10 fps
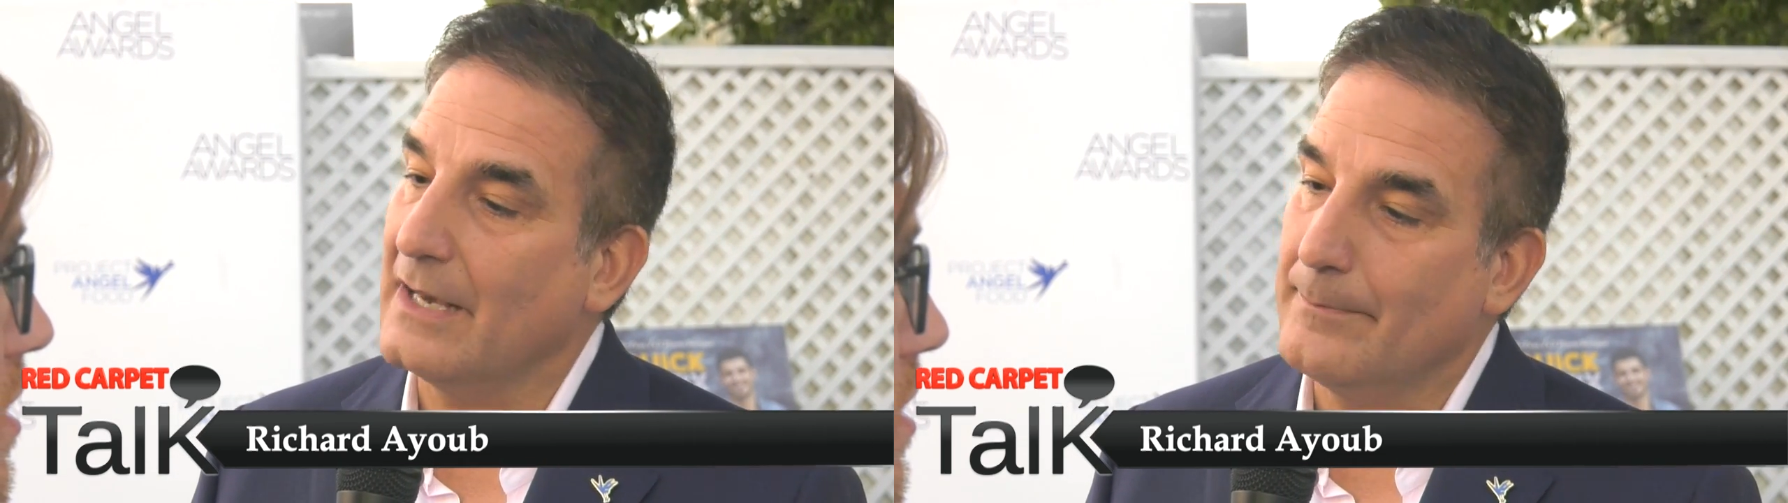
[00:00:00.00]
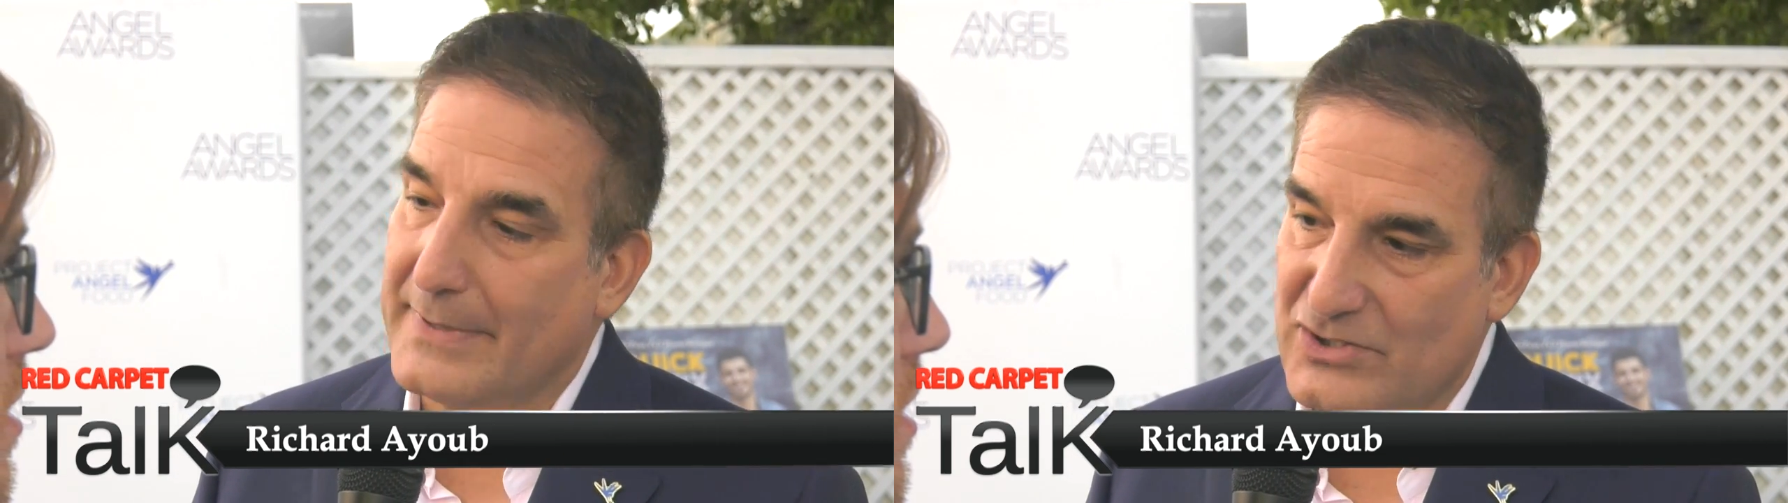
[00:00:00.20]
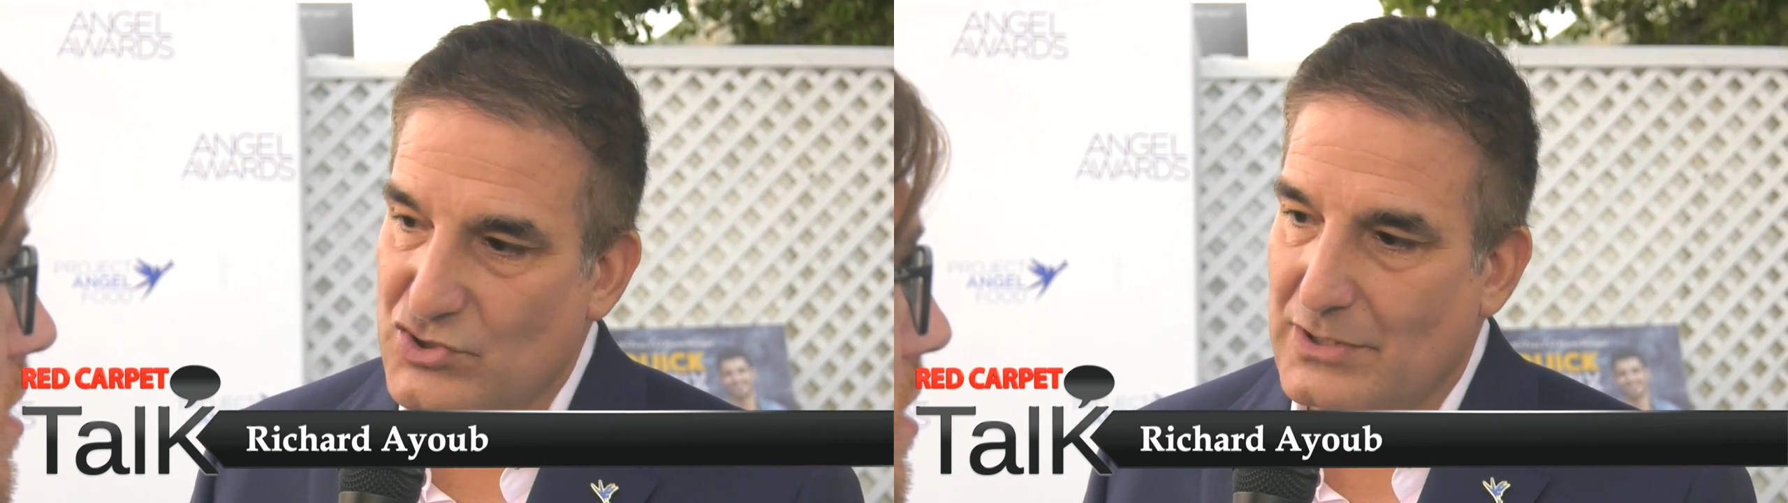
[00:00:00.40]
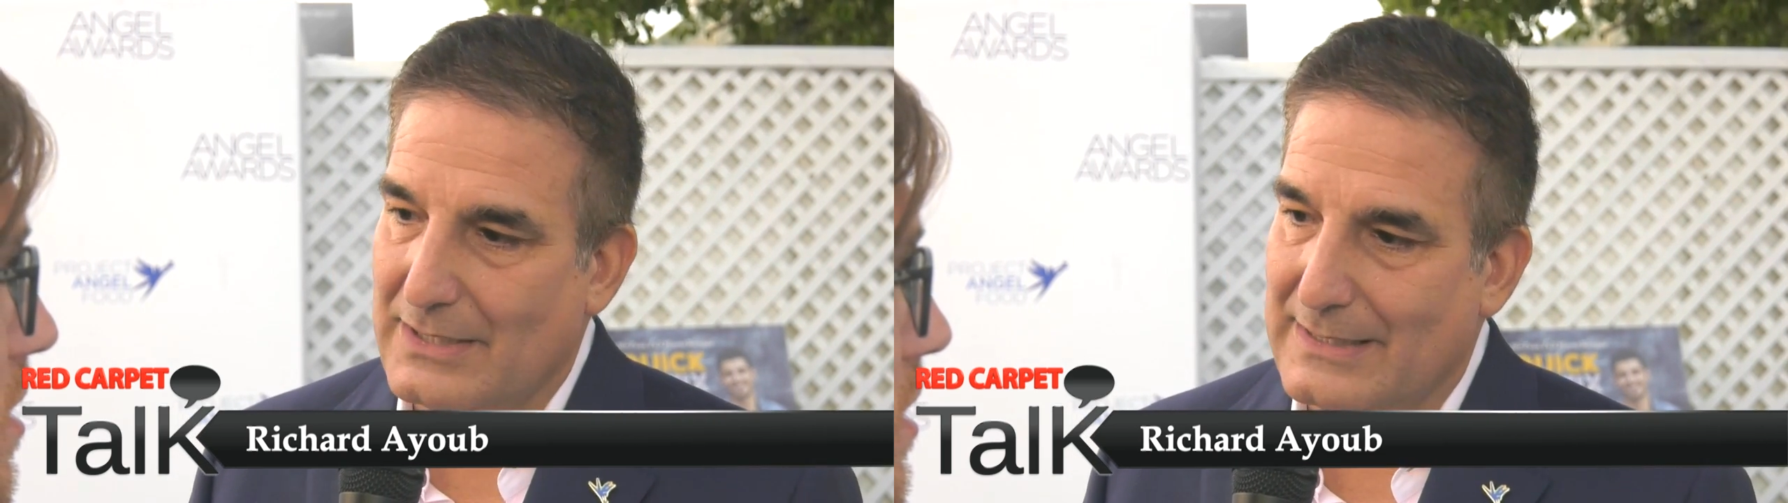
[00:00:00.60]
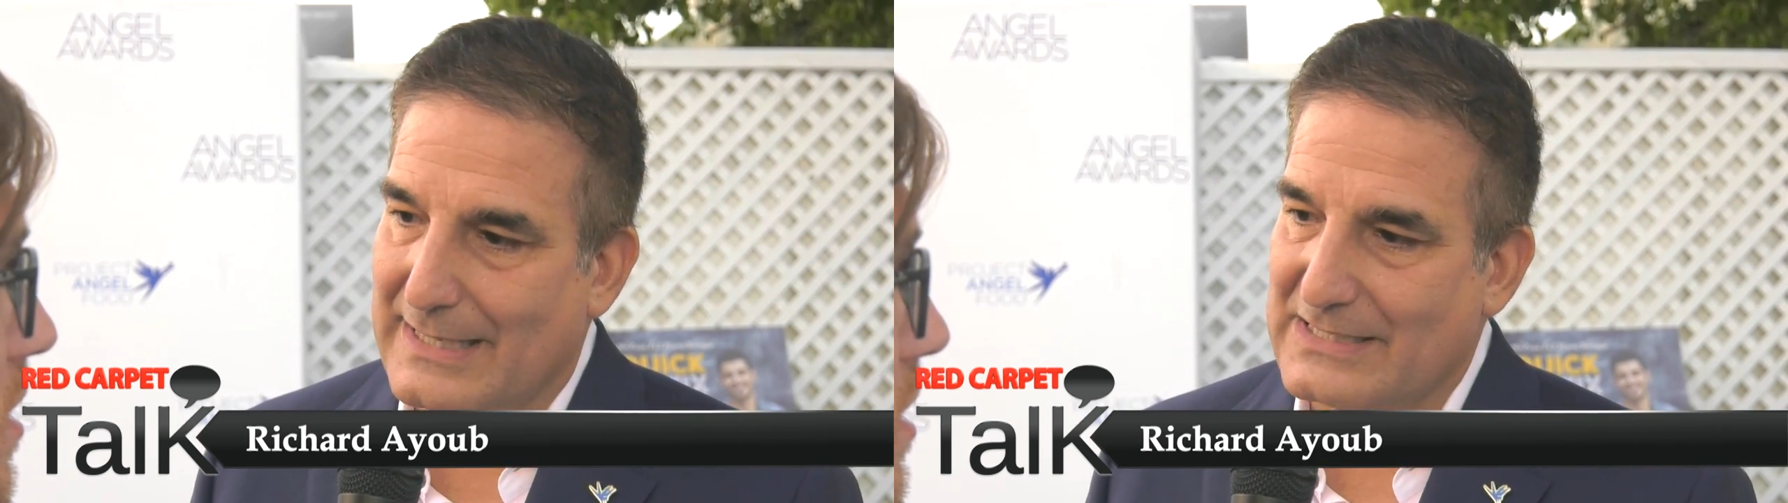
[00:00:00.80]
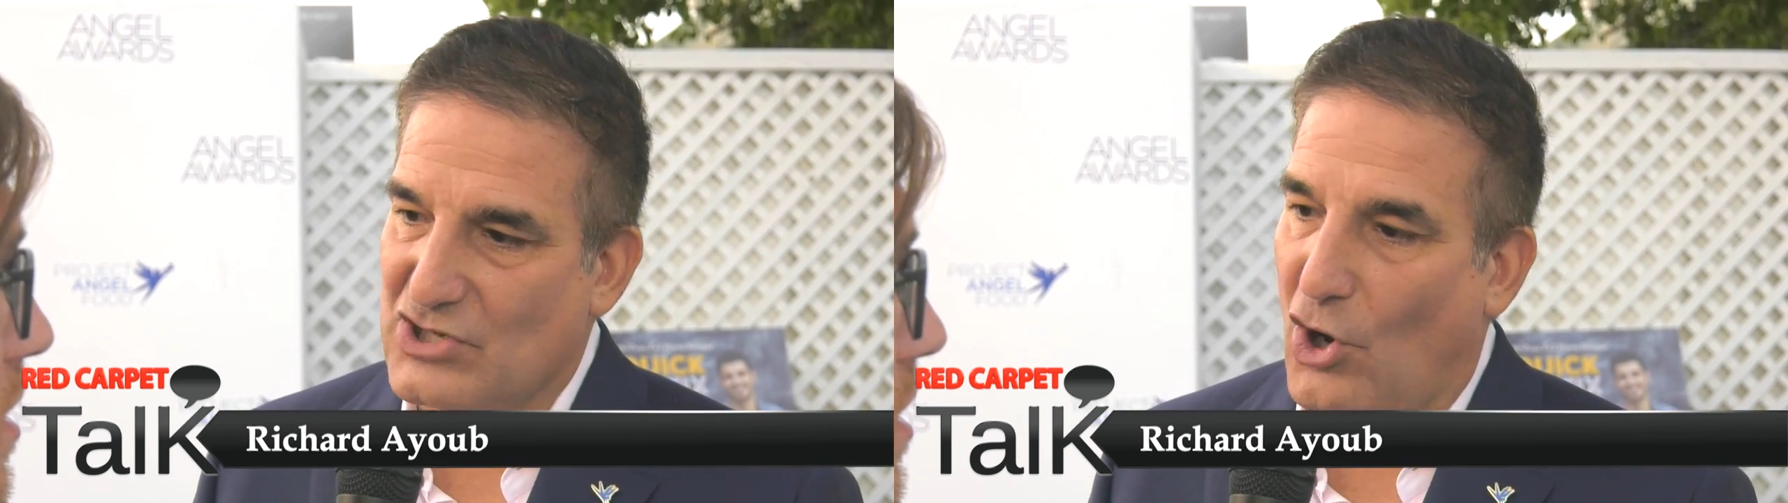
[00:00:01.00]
a mission that's